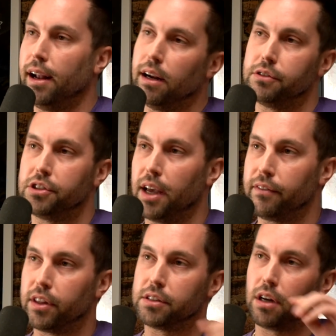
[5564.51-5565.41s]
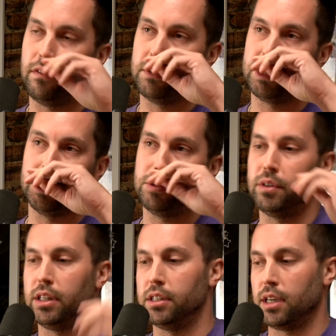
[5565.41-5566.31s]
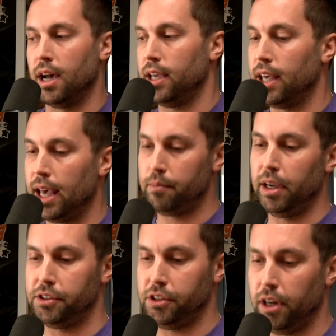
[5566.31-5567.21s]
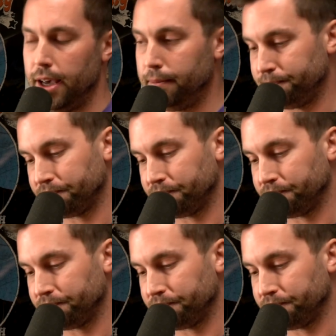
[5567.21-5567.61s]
And I was just having this conversation with this guy, Gabe, yesterday